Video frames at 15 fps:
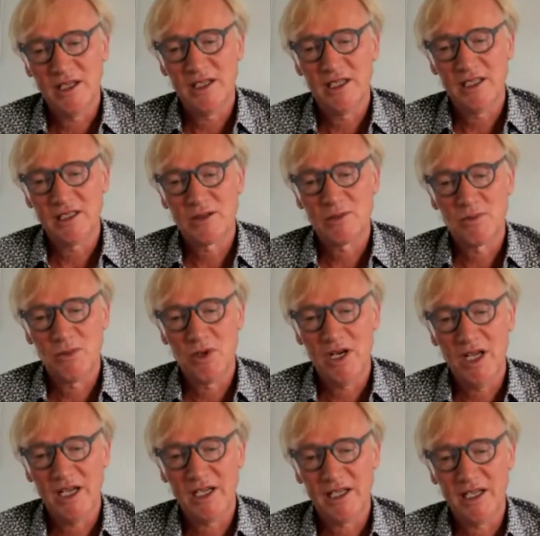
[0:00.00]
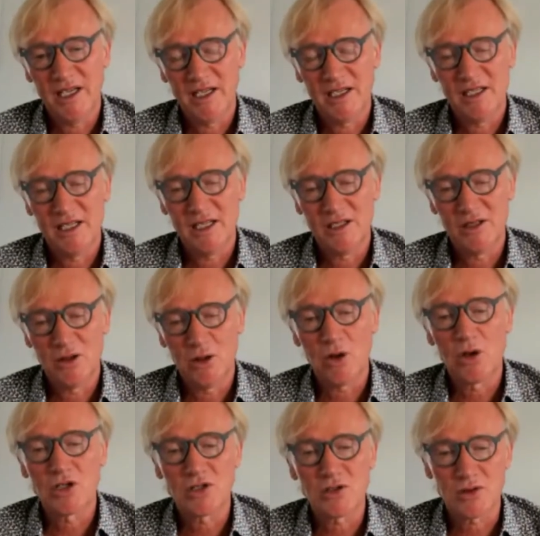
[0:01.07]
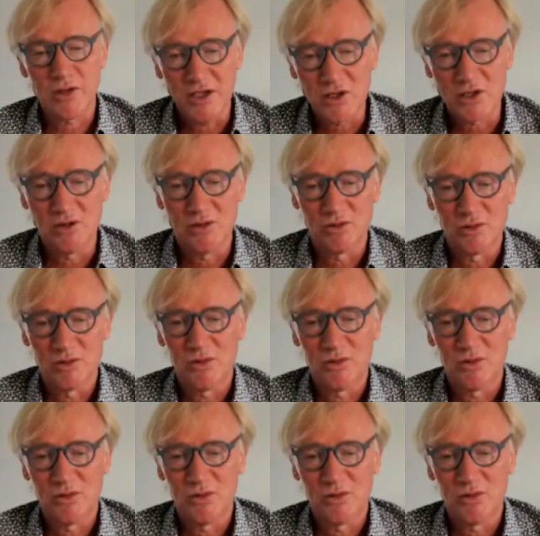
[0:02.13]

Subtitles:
it's more like an orchestration,